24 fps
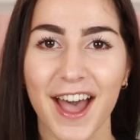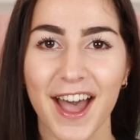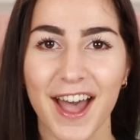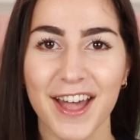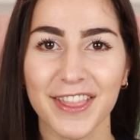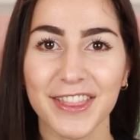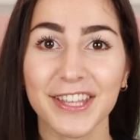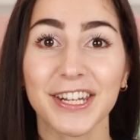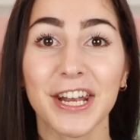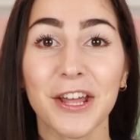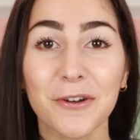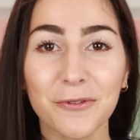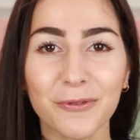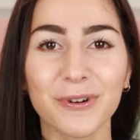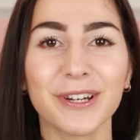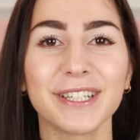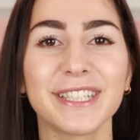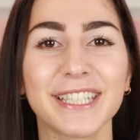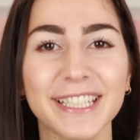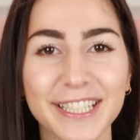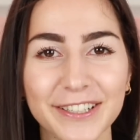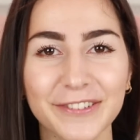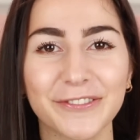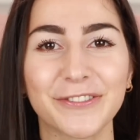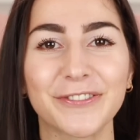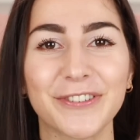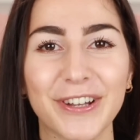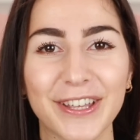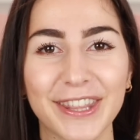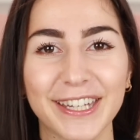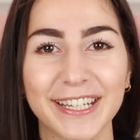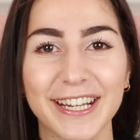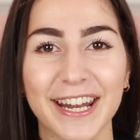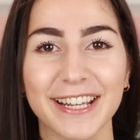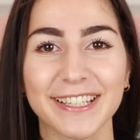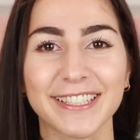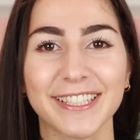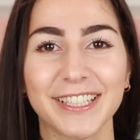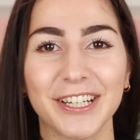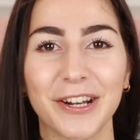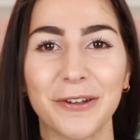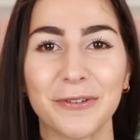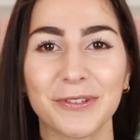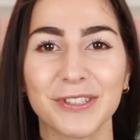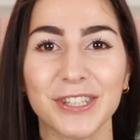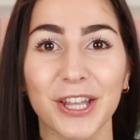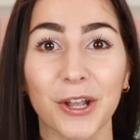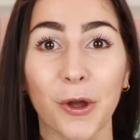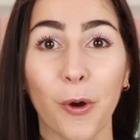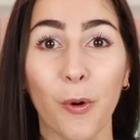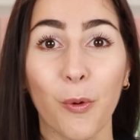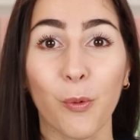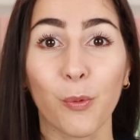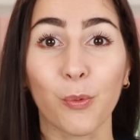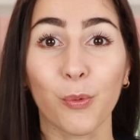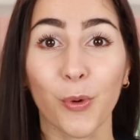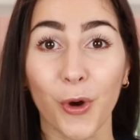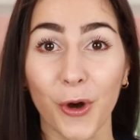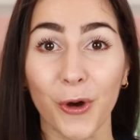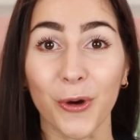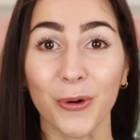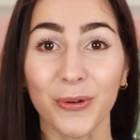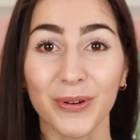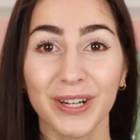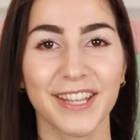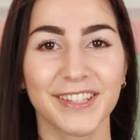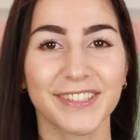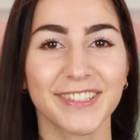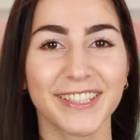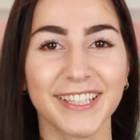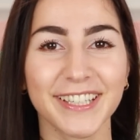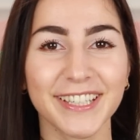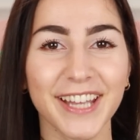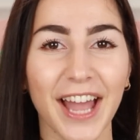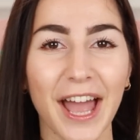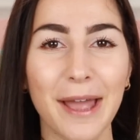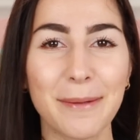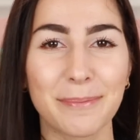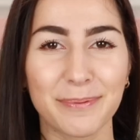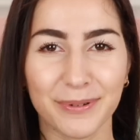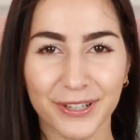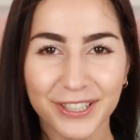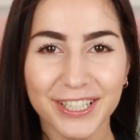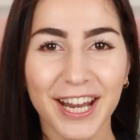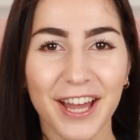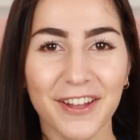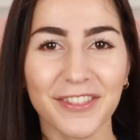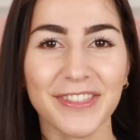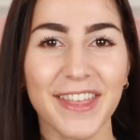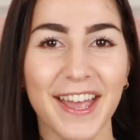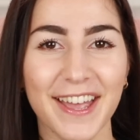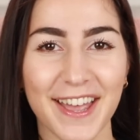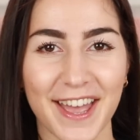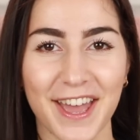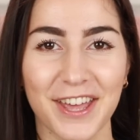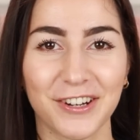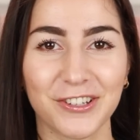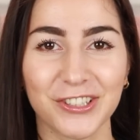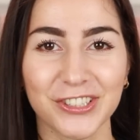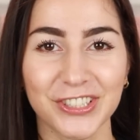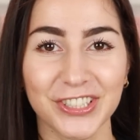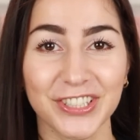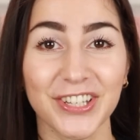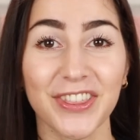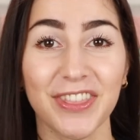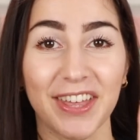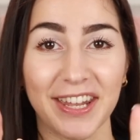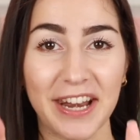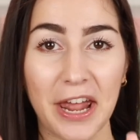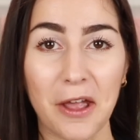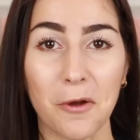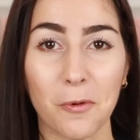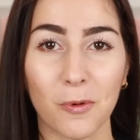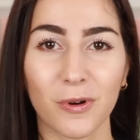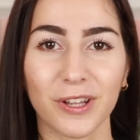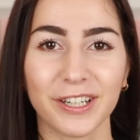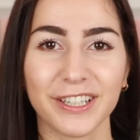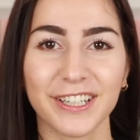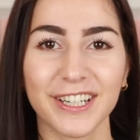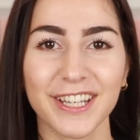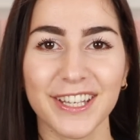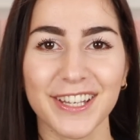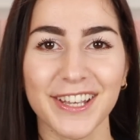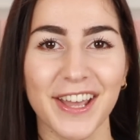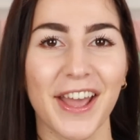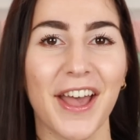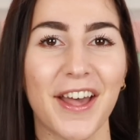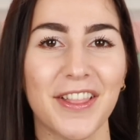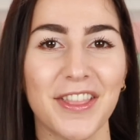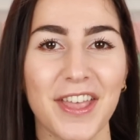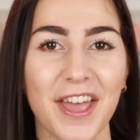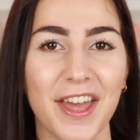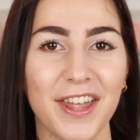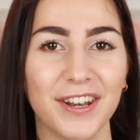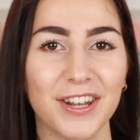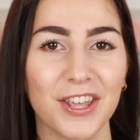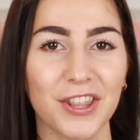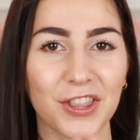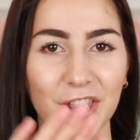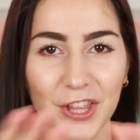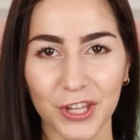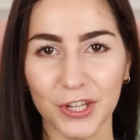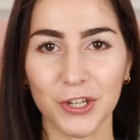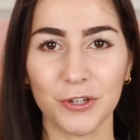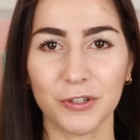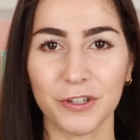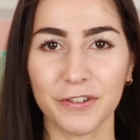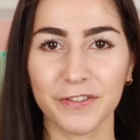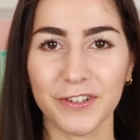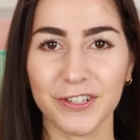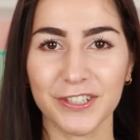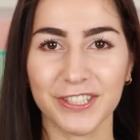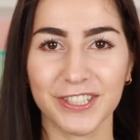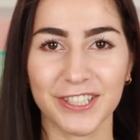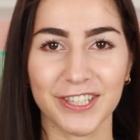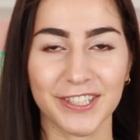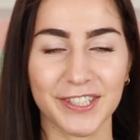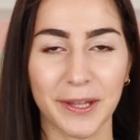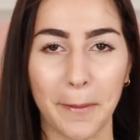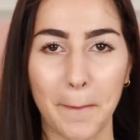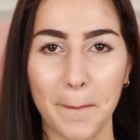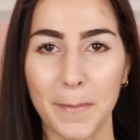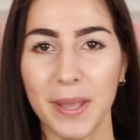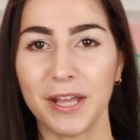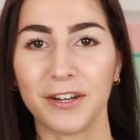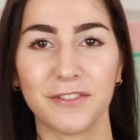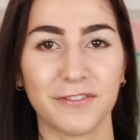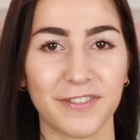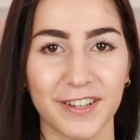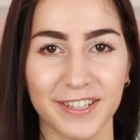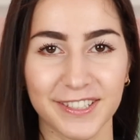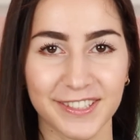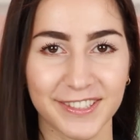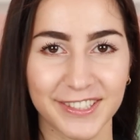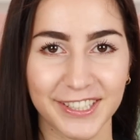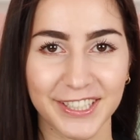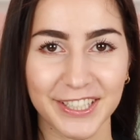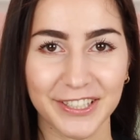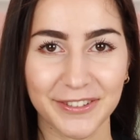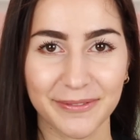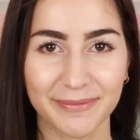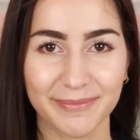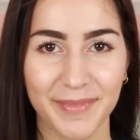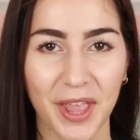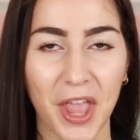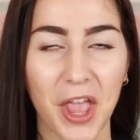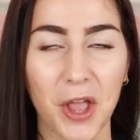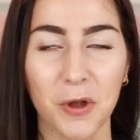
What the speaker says: And then I won the giveaway the next day, and I was like, whoa. It's like I put out that energy that I wanted it, and then the universe just manifested it.